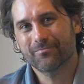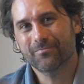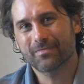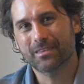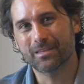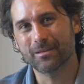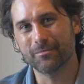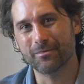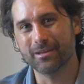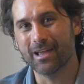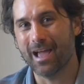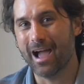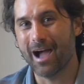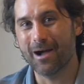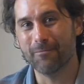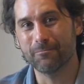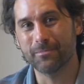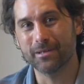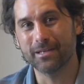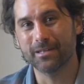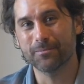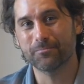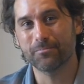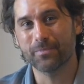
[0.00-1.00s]
to be
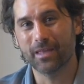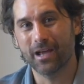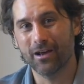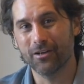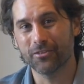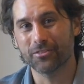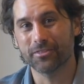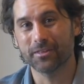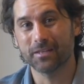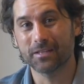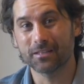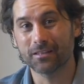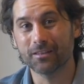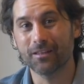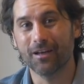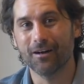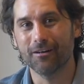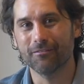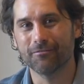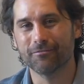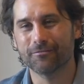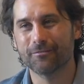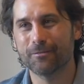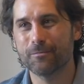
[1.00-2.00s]
happy, healthy, and
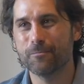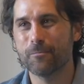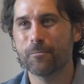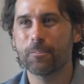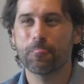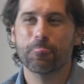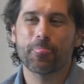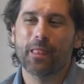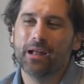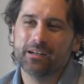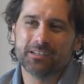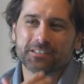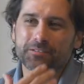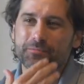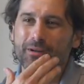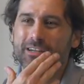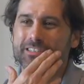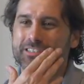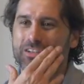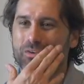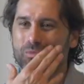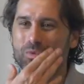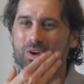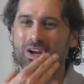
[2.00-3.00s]
loved. It just
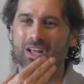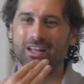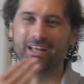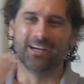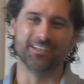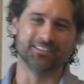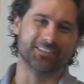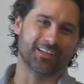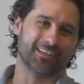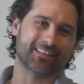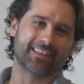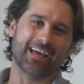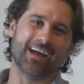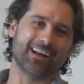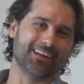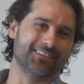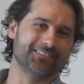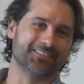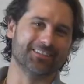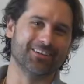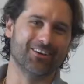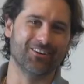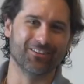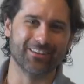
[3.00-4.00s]
makes you realize like that is
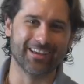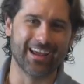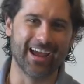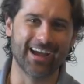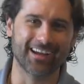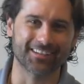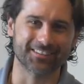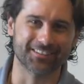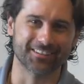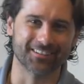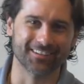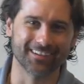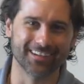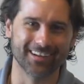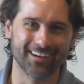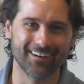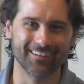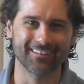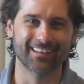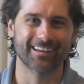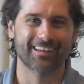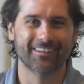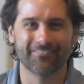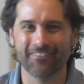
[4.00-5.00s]
the only answer,
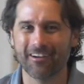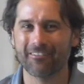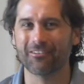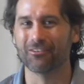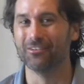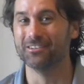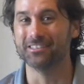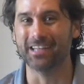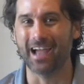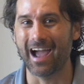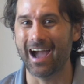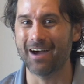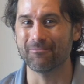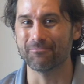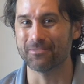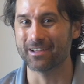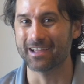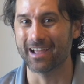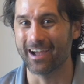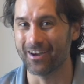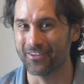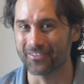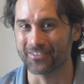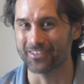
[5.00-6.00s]
Like if everyone's happy,
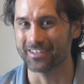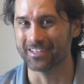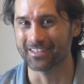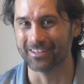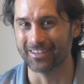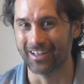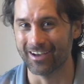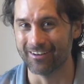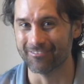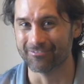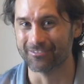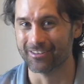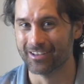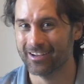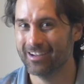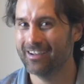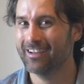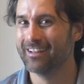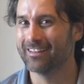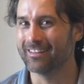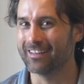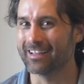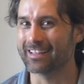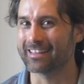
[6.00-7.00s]
healthy, and loved,
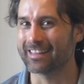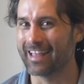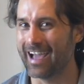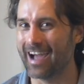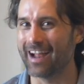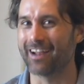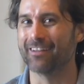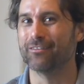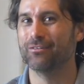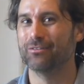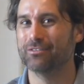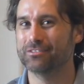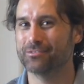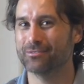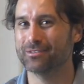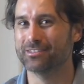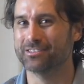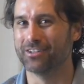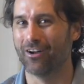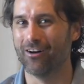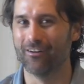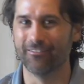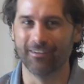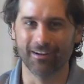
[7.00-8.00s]
like that would
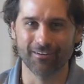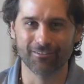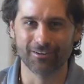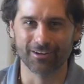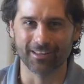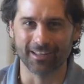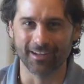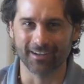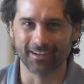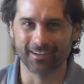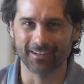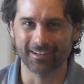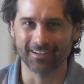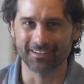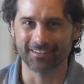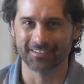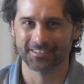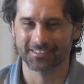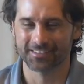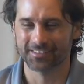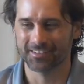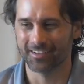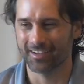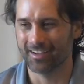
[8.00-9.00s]
solve everything.
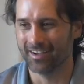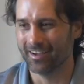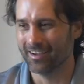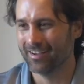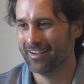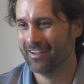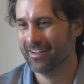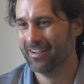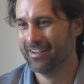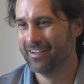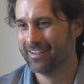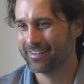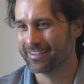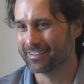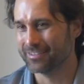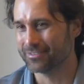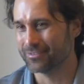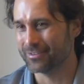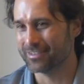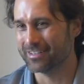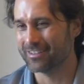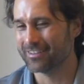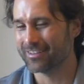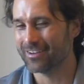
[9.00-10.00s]
It's because
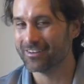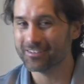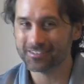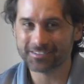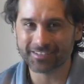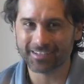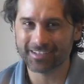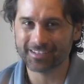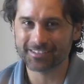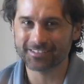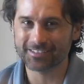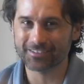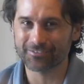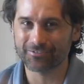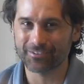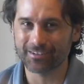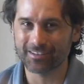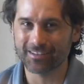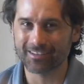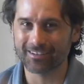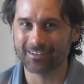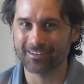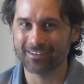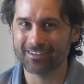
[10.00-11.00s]
when you're those things, you're
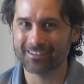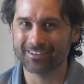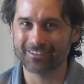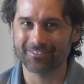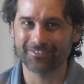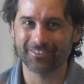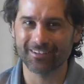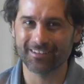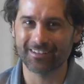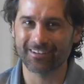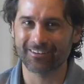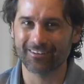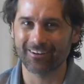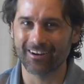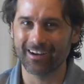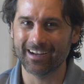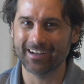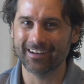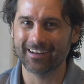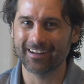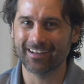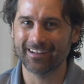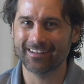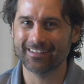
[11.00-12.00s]
feeling good, you're feeling
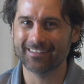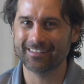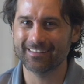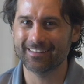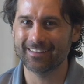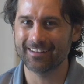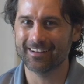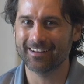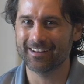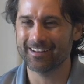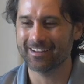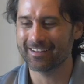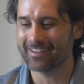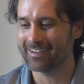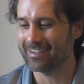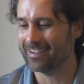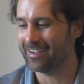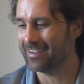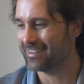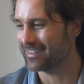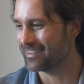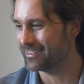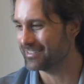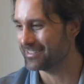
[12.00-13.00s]
great, and
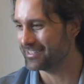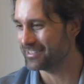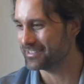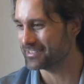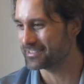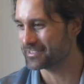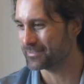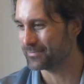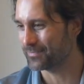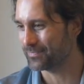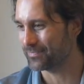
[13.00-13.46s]
you just